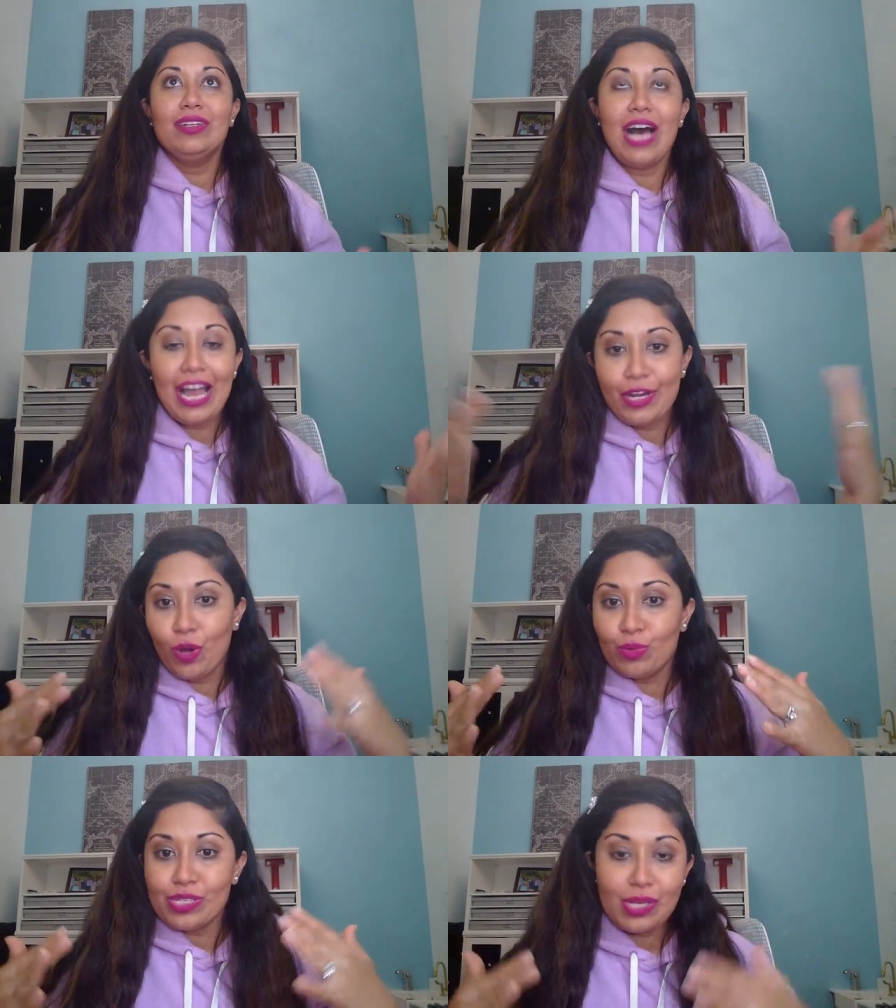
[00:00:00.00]
I
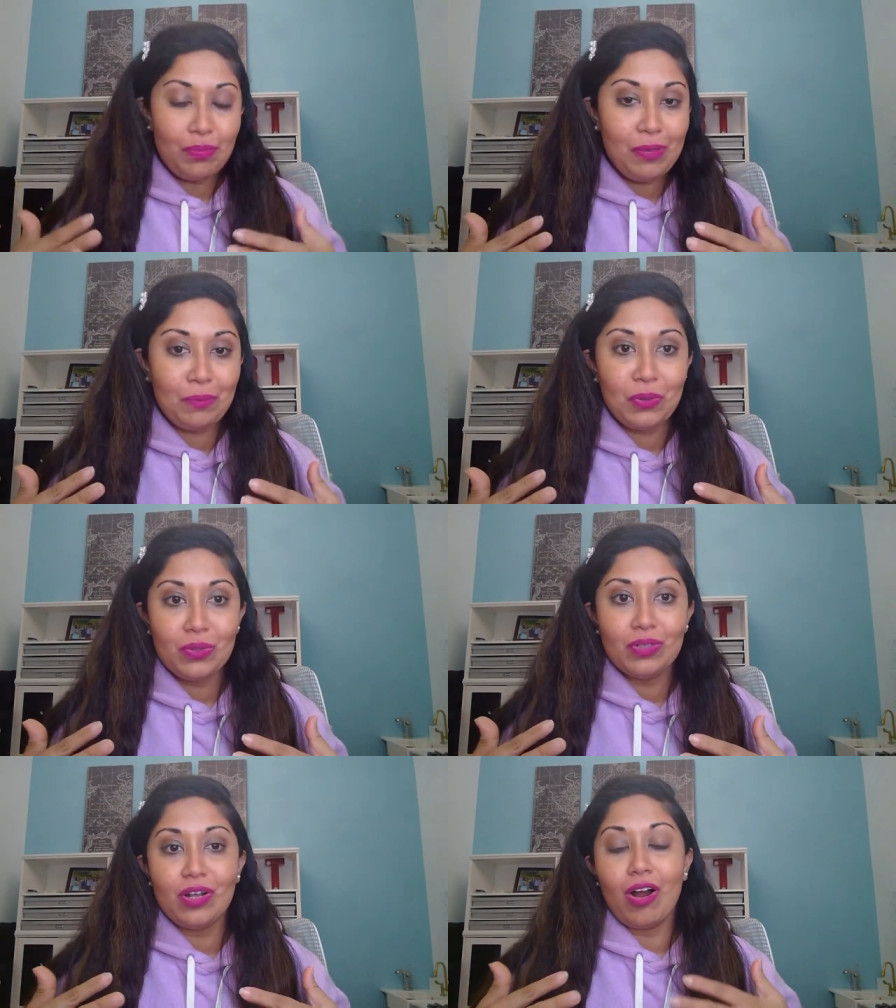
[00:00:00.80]
know some
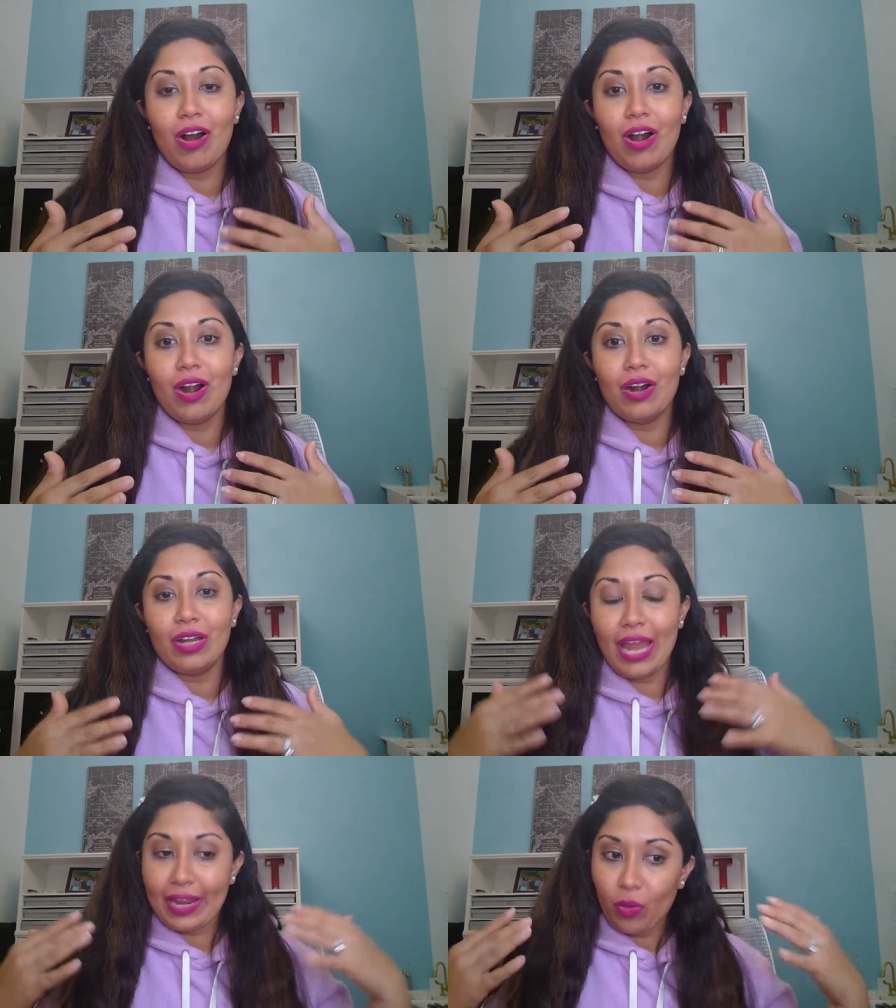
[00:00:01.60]
people are
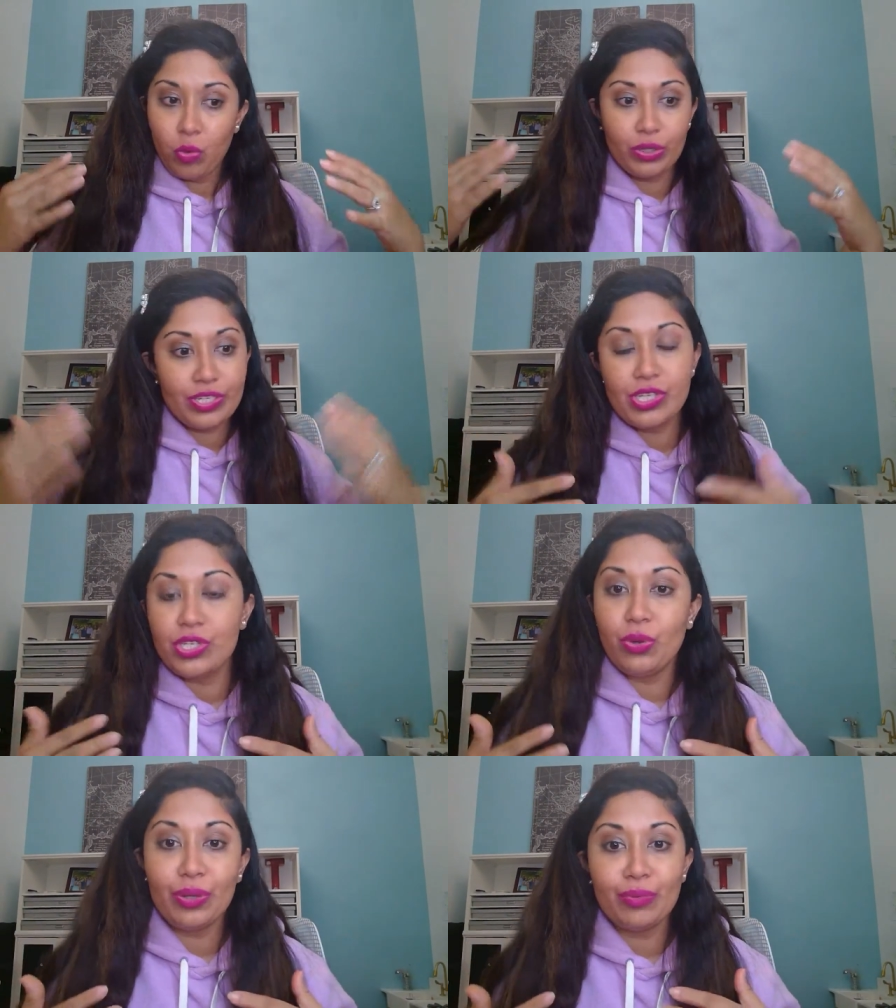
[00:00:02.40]
like, well, this
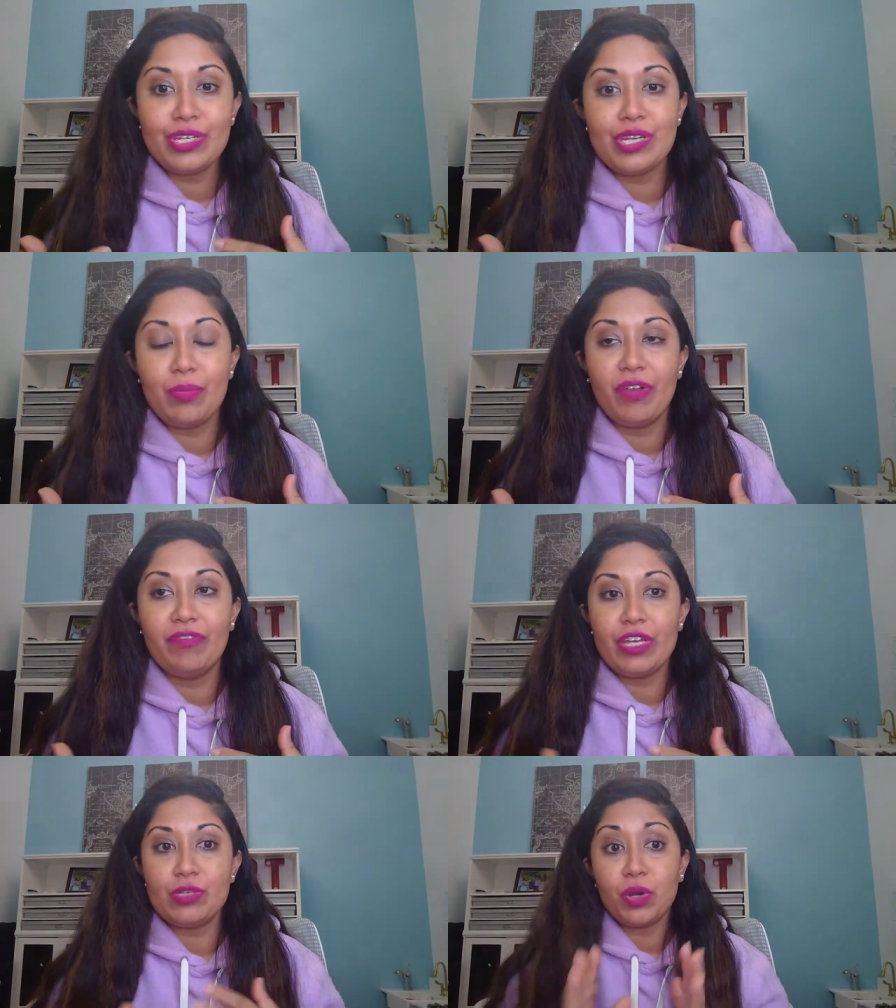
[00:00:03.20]
is the only reason I'm on
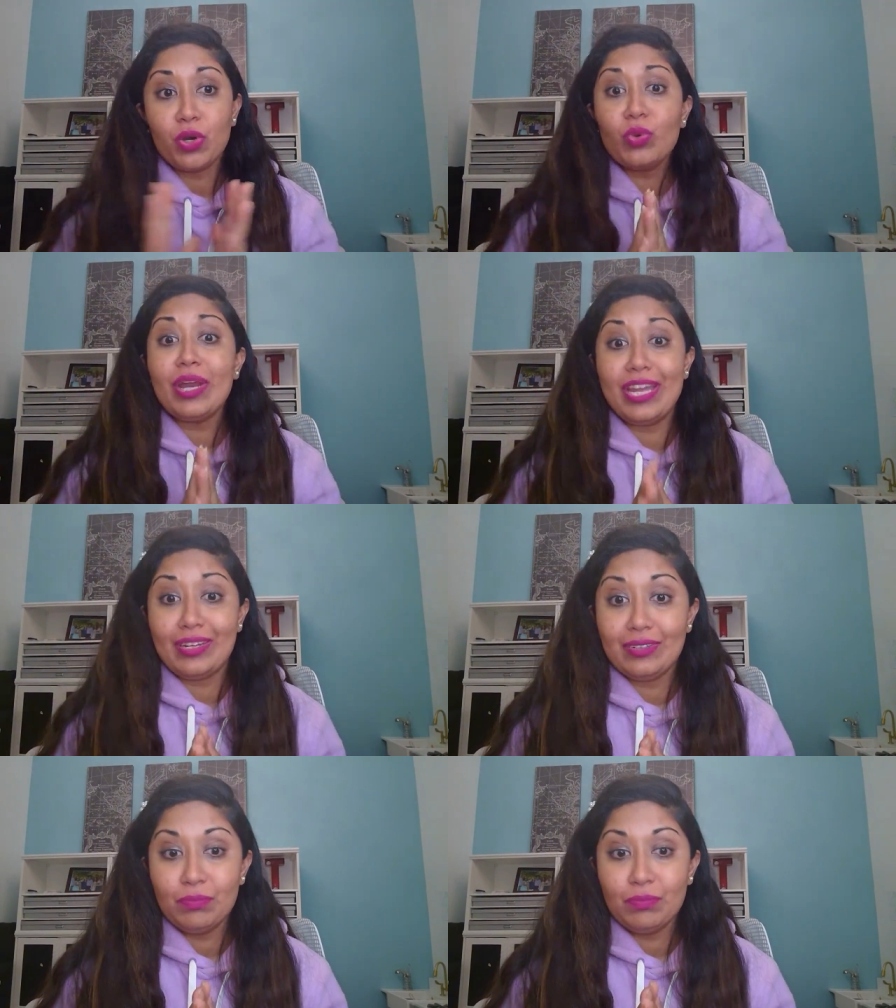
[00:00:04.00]
Facebook. Great.